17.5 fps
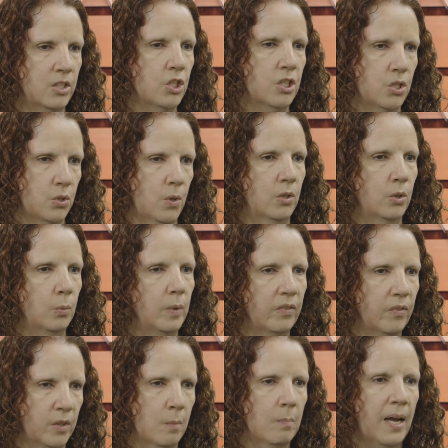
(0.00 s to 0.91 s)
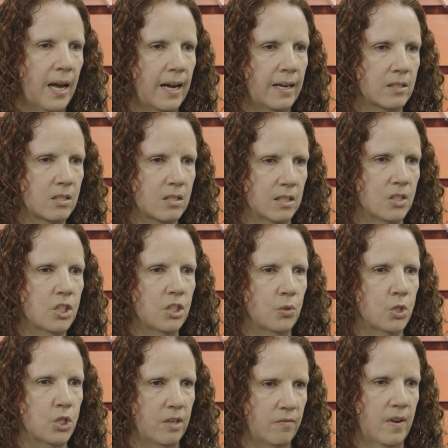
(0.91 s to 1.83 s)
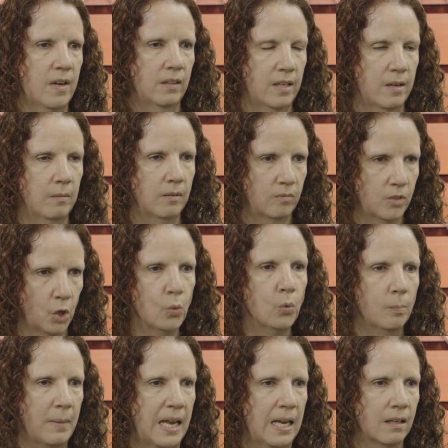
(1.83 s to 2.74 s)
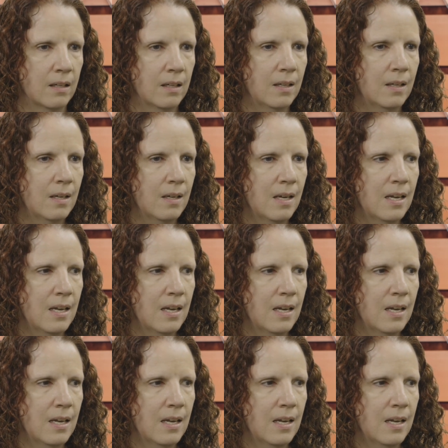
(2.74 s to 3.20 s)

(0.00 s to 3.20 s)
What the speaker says: that she struggled with in the past until she finally told me.